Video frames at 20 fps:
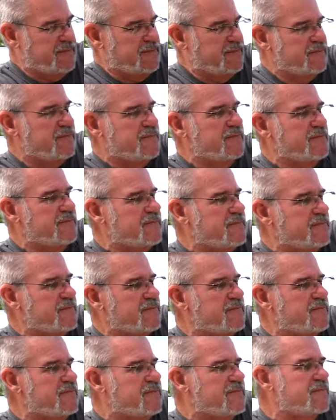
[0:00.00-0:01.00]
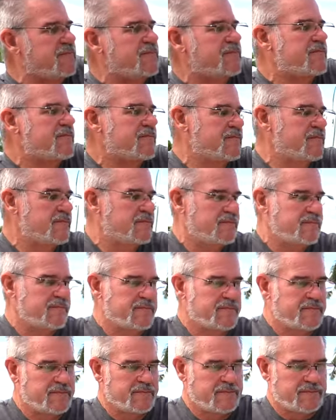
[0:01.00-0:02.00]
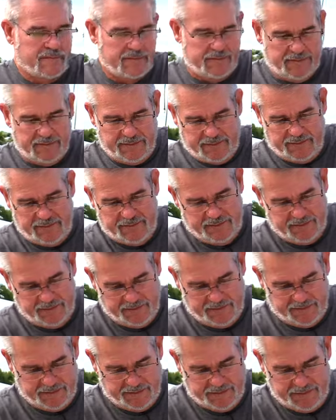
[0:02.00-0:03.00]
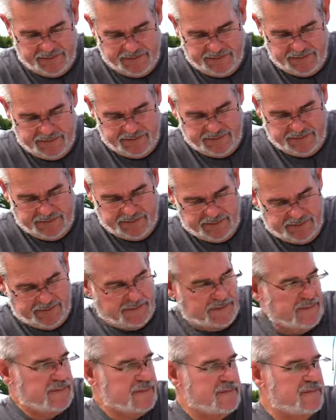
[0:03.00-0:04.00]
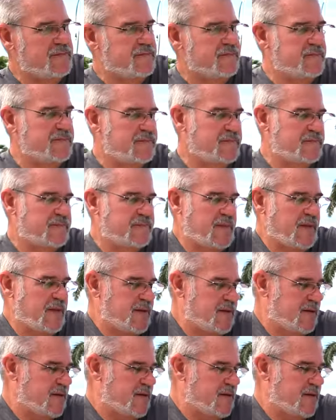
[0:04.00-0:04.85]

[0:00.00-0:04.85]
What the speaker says: [no speech]